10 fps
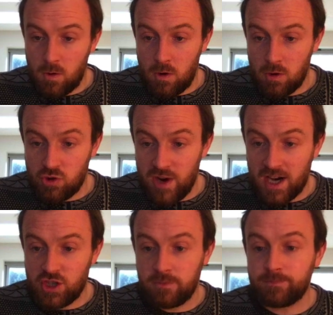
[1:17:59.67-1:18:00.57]

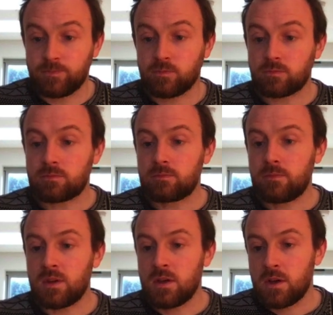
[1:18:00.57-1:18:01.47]
contraction.
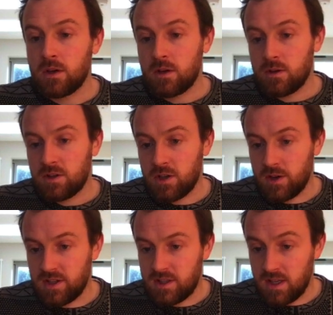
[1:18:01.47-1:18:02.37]
So
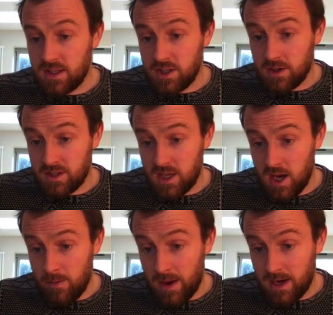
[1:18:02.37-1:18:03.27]
does the
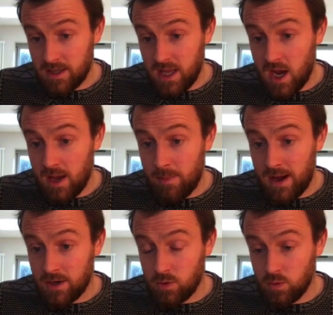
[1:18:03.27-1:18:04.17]
I band. The I
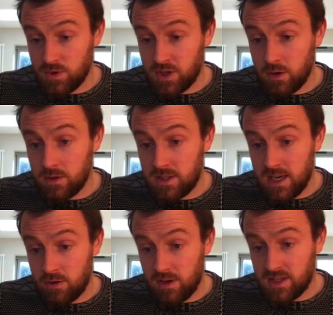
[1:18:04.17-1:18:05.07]
band also
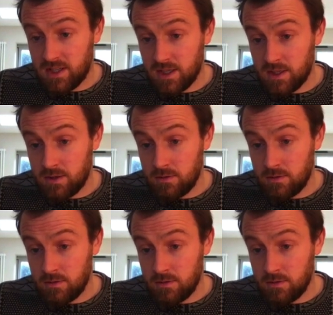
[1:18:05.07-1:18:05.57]
decreases